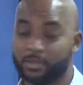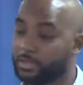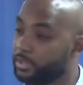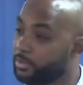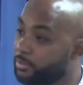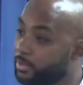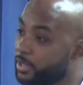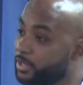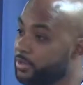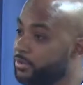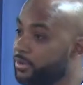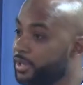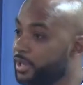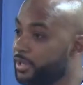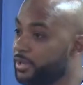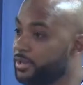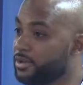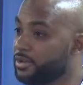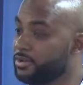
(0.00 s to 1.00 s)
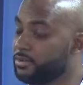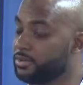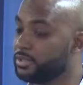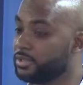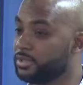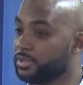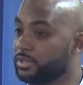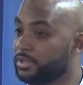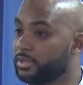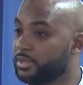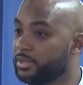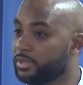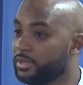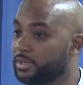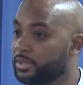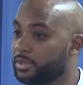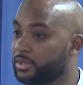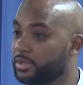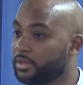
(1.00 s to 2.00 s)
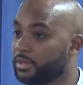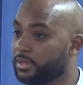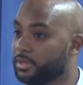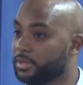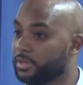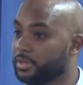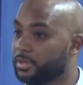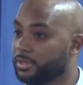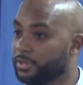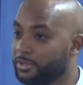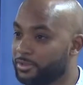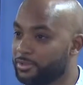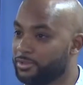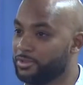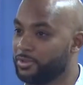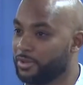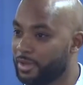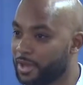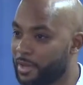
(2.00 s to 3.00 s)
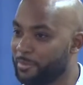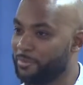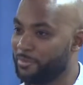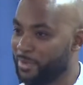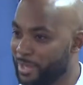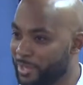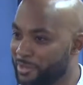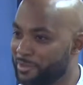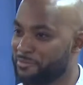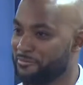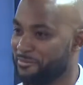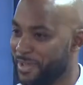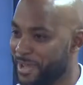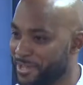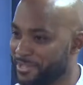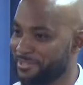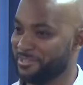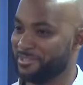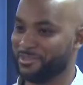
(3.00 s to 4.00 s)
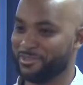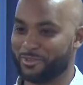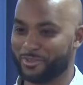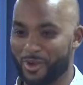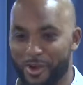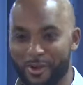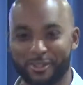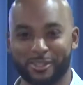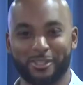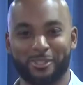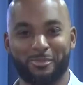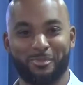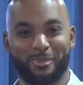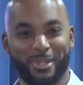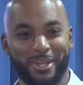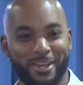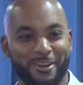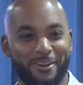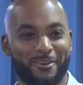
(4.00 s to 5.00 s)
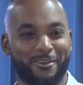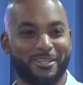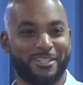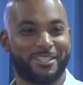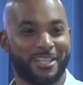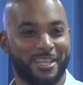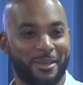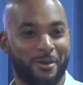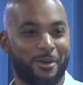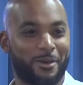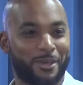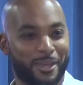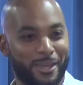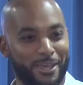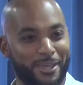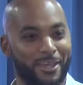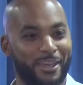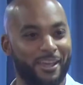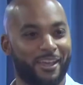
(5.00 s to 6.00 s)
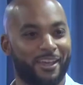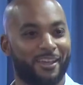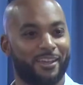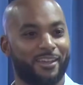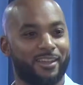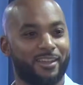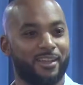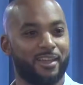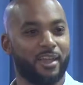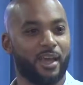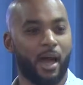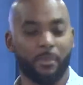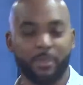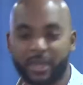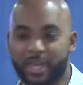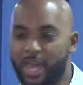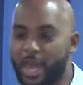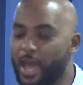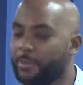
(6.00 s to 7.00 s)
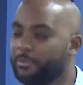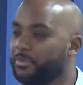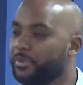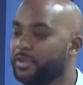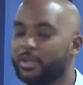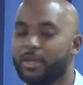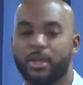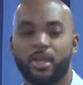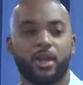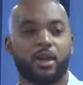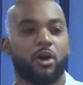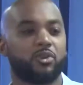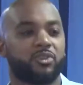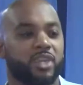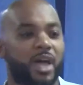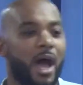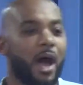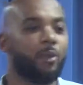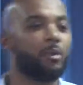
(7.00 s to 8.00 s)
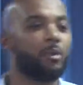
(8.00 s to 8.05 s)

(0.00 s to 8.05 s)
I'm like, okay, coach. You, you, I'm biggest, fastest, strongest player on the team. Okay, yeah. I'm the captain. Coach, I